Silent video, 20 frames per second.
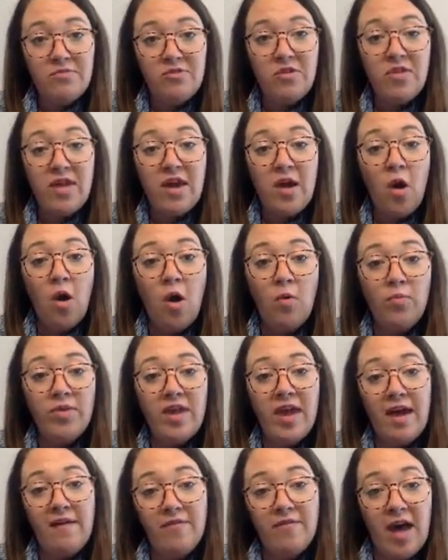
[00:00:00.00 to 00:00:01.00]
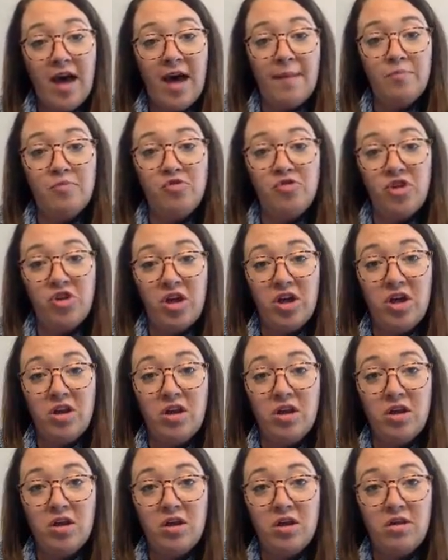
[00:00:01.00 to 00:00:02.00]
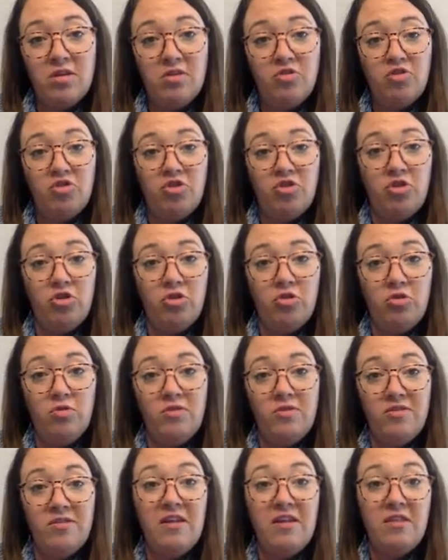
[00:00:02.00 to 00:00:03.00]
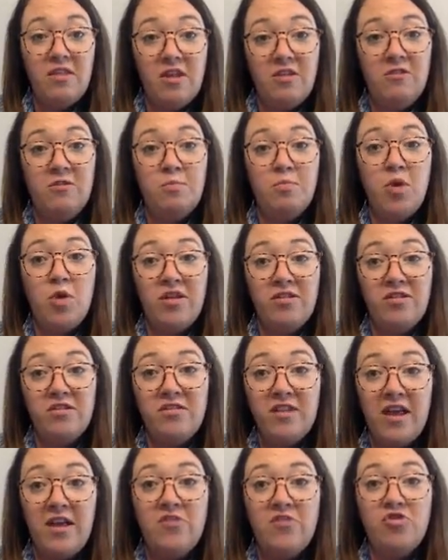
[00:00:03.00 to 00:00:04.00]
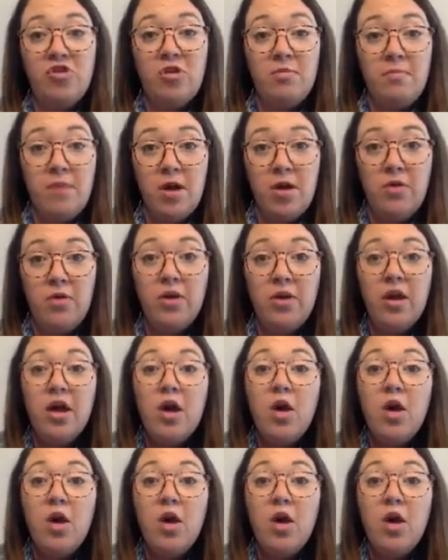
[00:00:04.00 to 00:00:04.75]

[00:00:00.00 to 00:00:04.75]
So they only have the option to see this presentation mode.